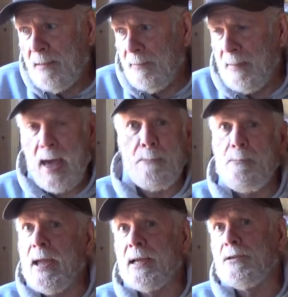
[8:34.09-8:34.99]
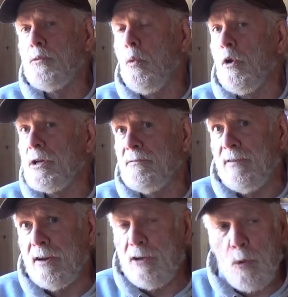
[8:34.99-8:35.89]
that mix works
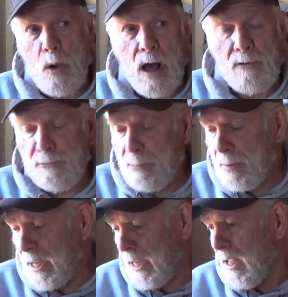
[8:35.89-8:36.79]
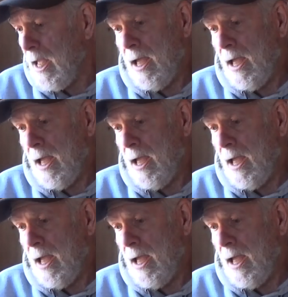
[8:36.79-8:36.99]
very well for me.